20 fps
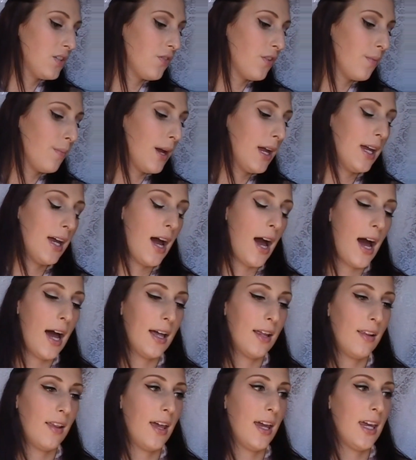for my
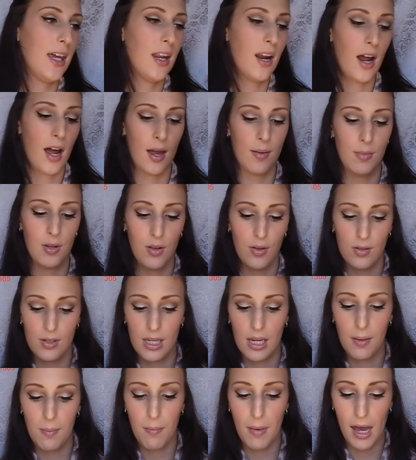highlight, I'm
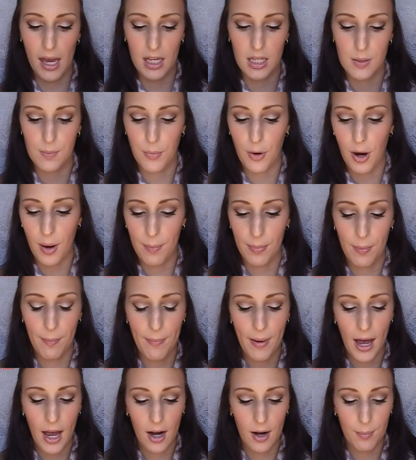using MAC's Prep and
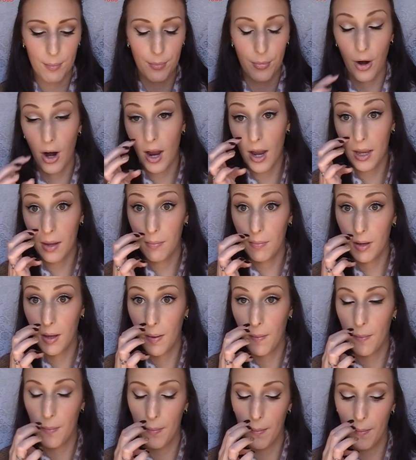Prime,
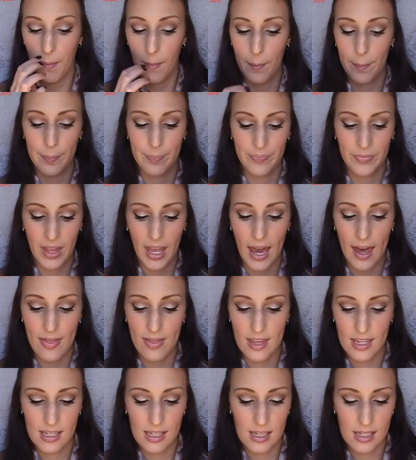and
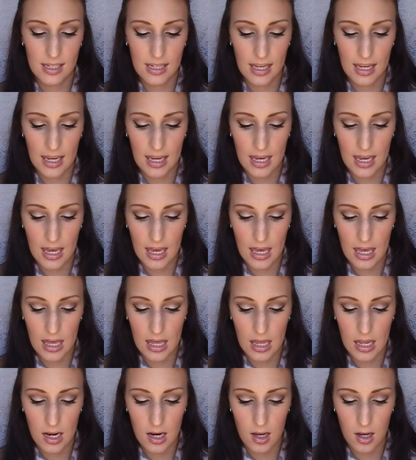this is
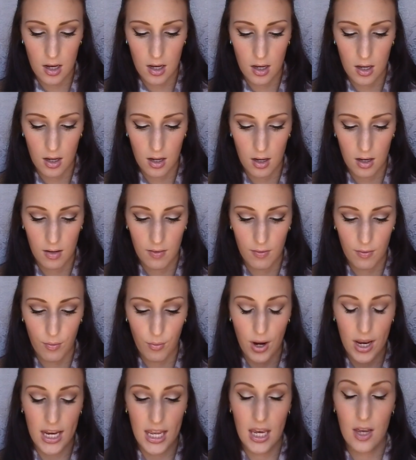in
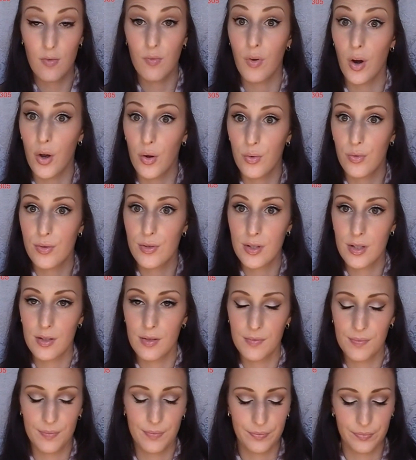Radiant Rose,
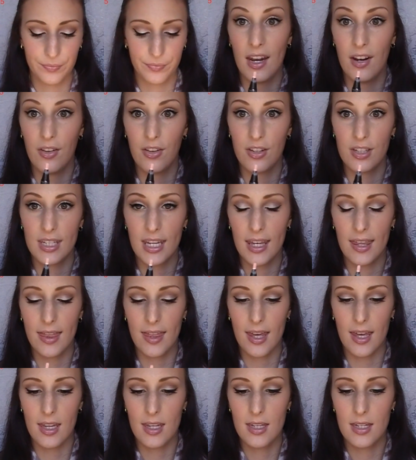and it looks like
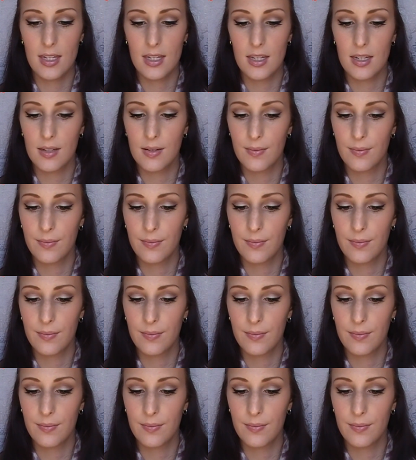this.